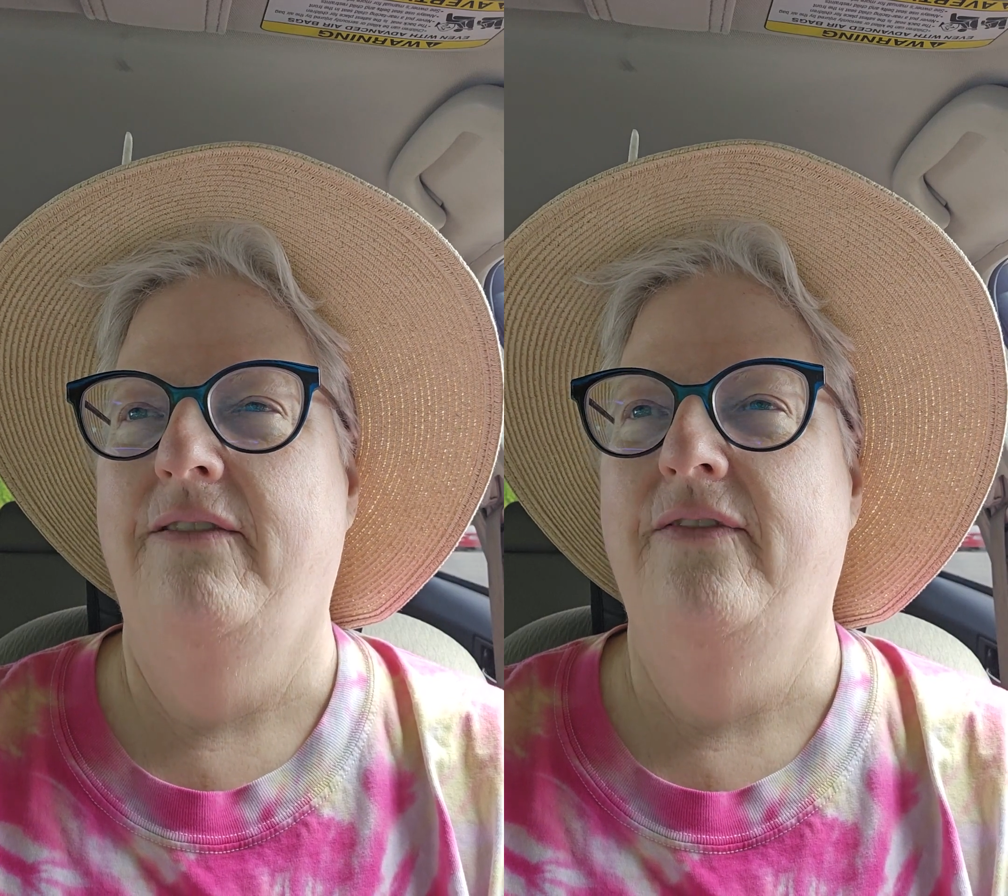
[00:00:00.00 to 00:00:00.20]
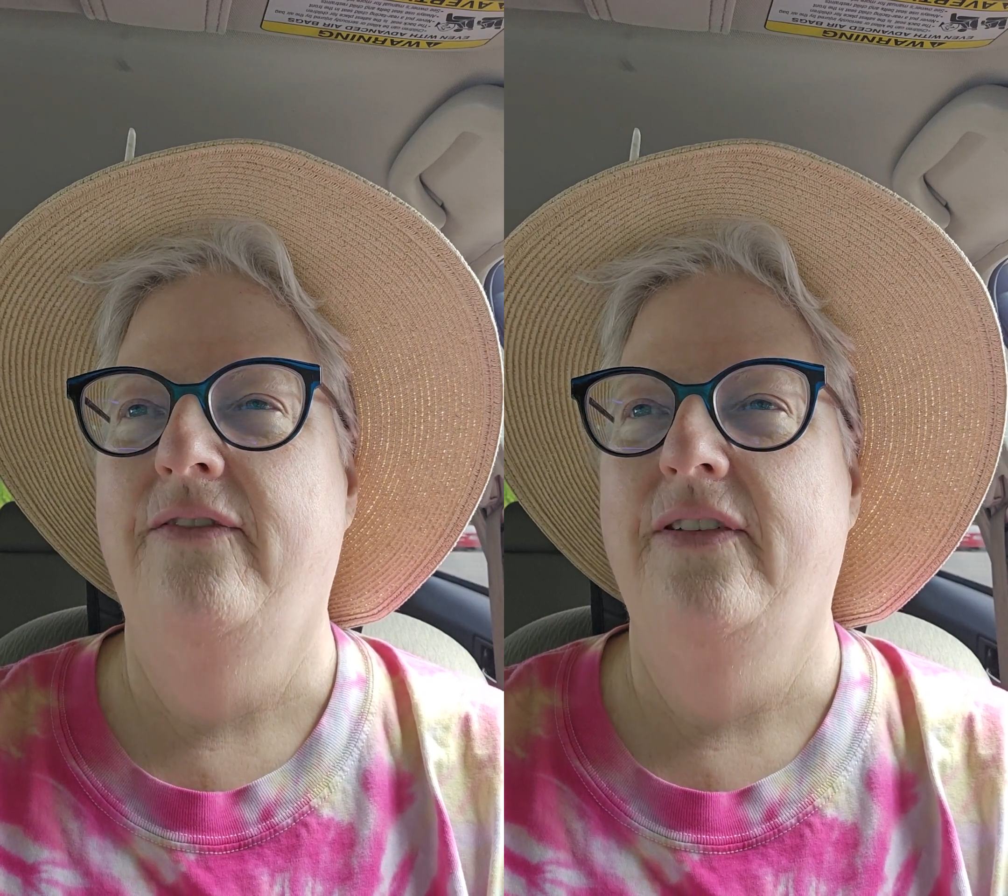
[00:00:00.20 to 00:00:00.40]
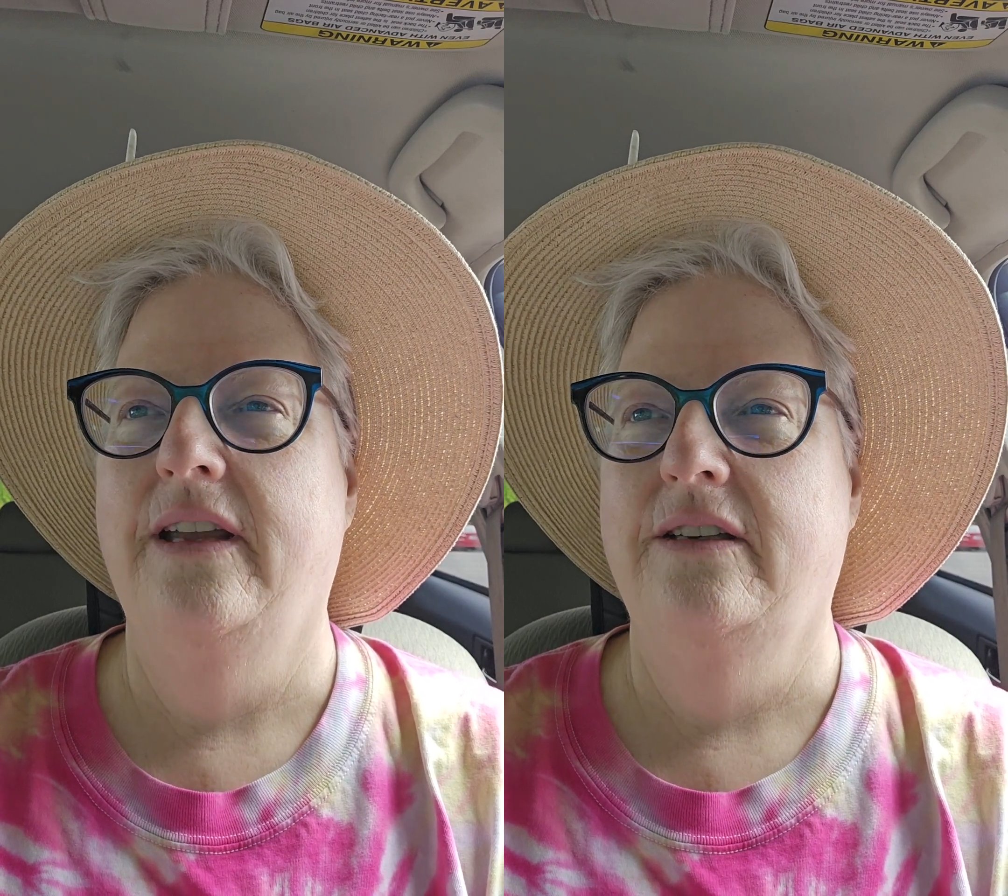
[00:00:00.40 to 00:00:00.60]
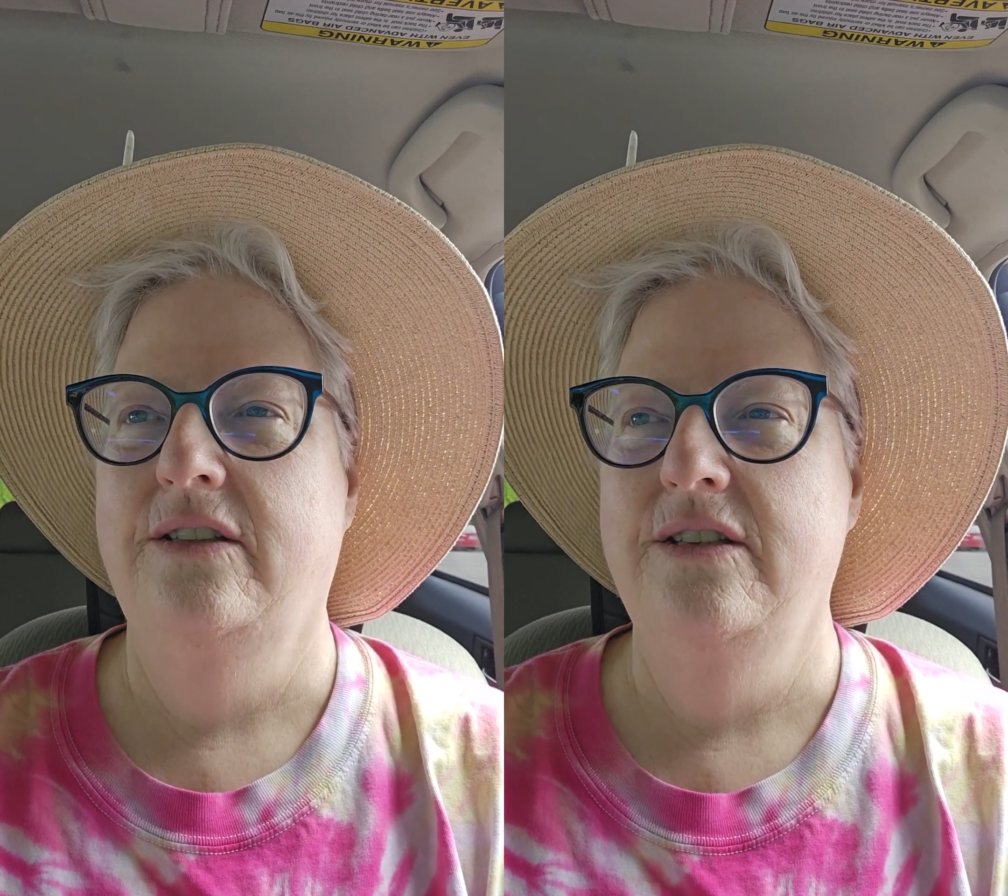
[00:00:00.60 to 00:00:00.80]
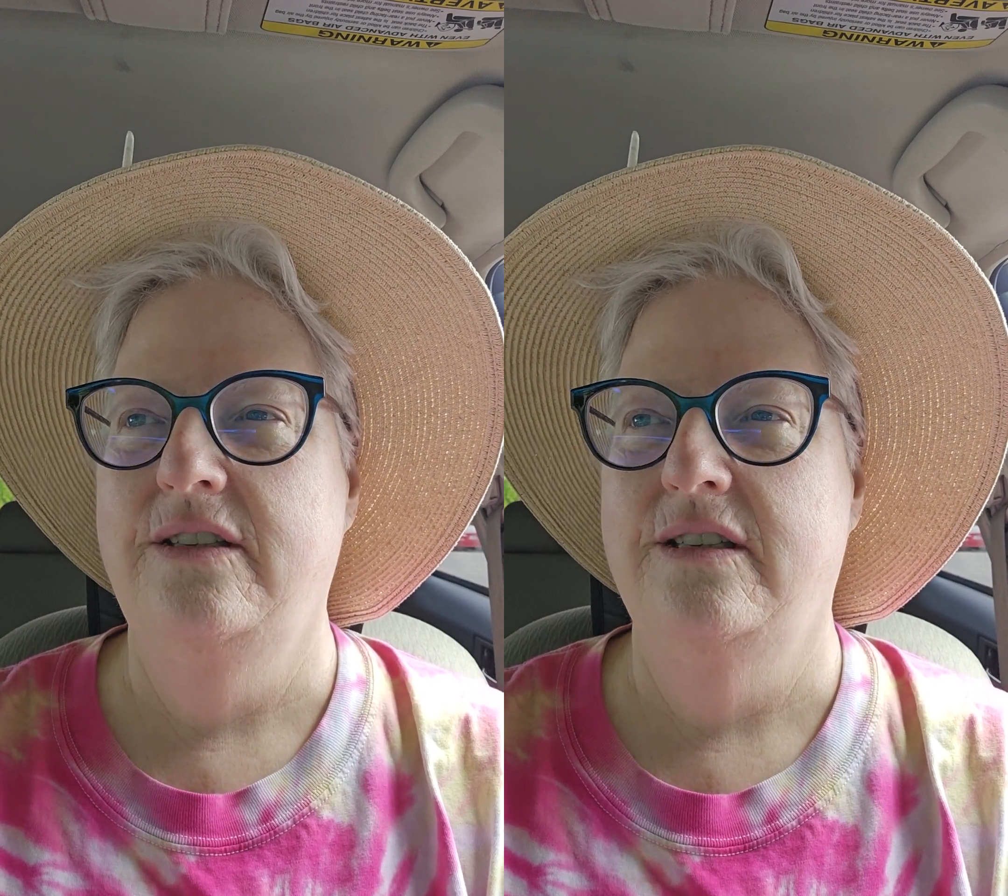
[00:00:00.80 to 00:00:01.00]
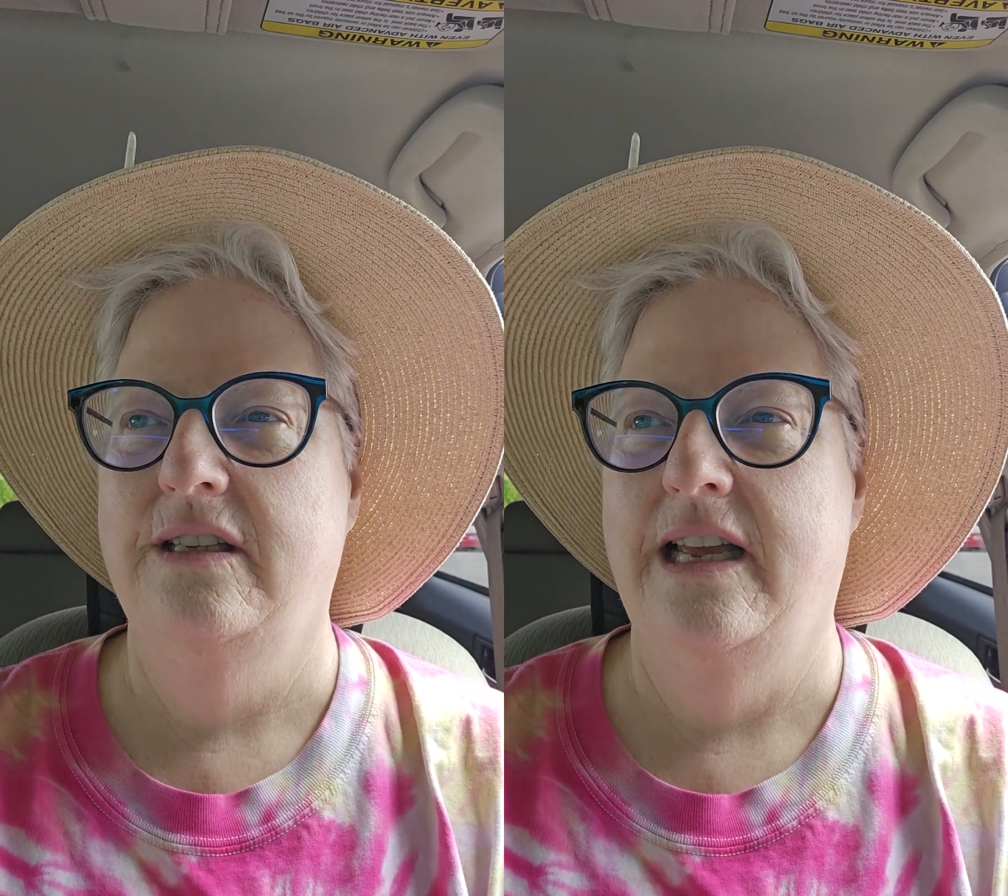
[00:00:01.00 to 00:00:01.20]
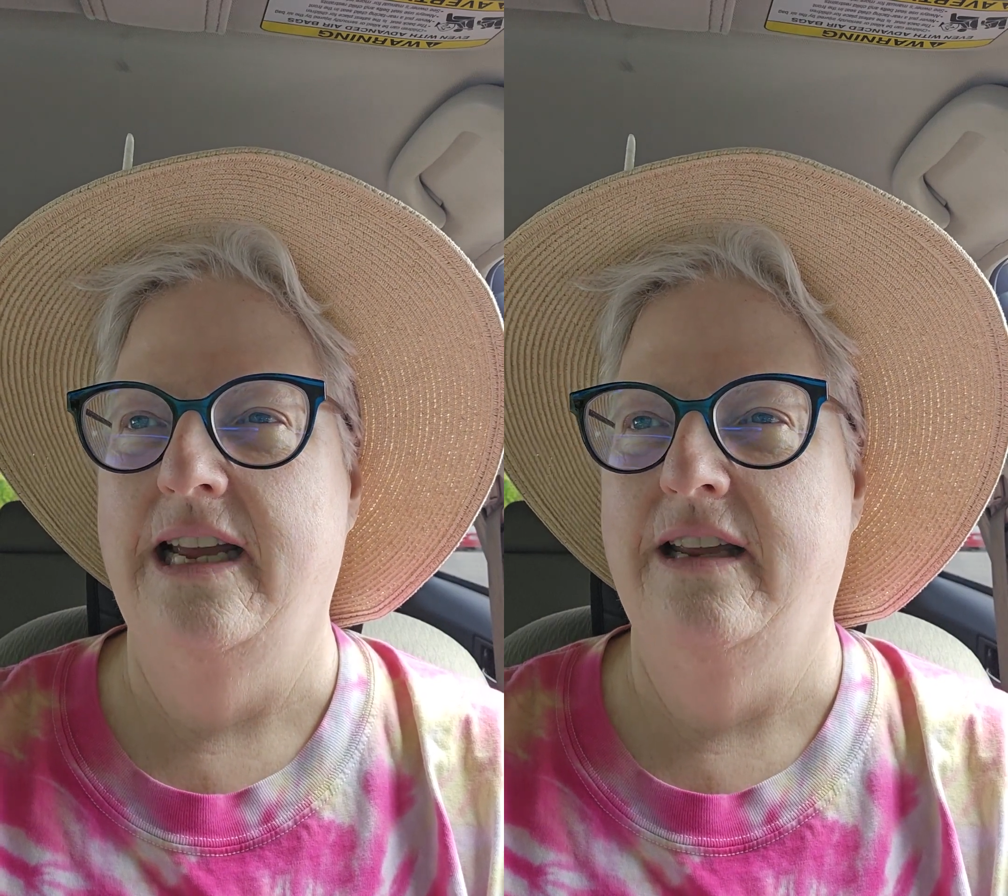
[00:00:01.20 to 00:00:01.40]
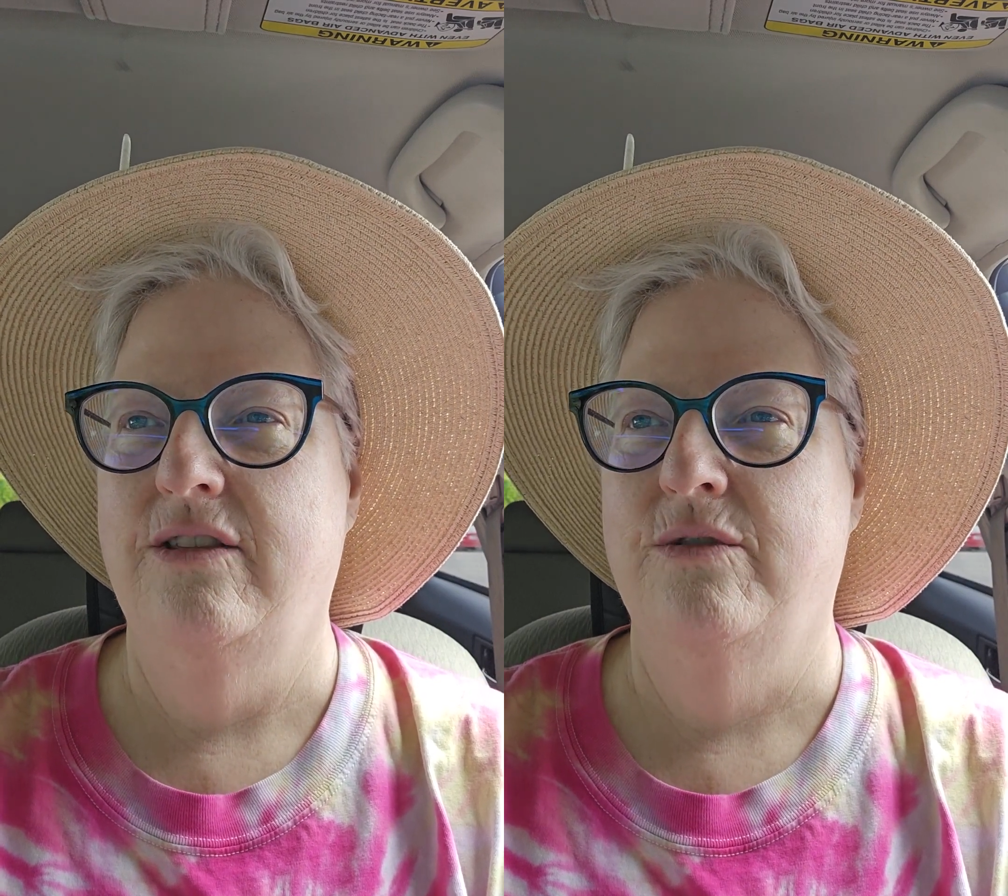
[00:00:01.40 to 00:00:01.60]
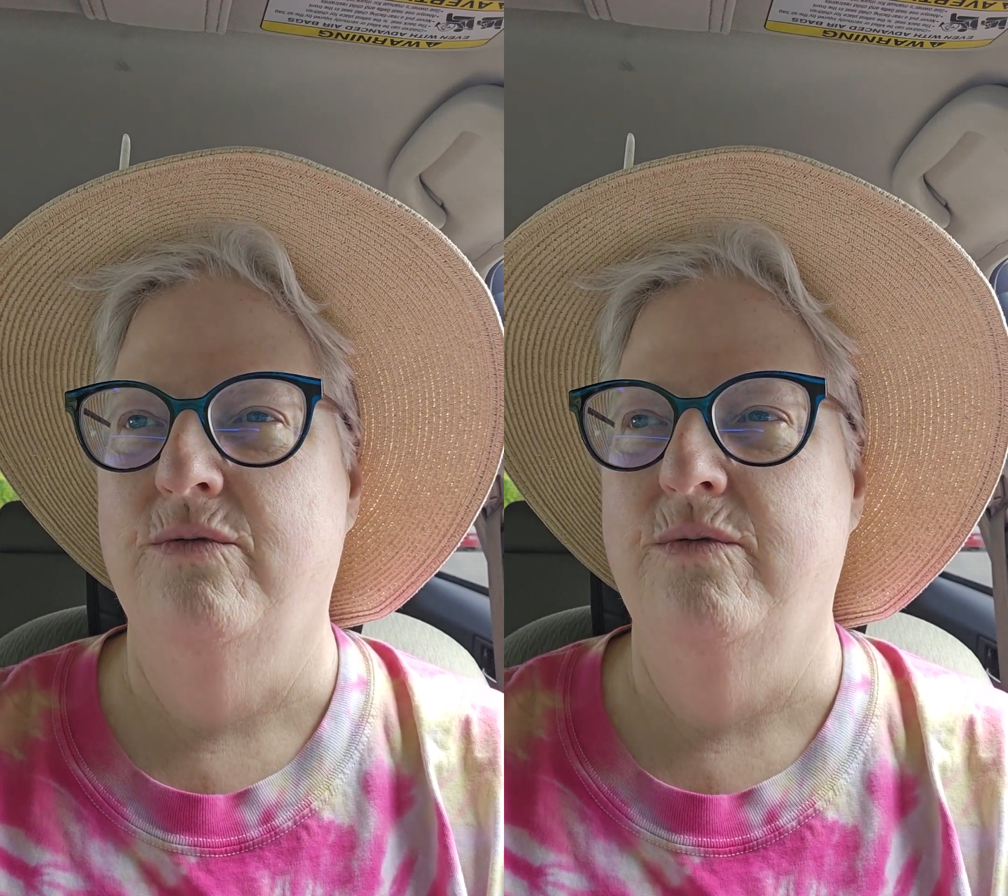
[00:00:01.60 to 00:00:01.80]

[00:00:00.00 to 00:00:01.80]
feels like the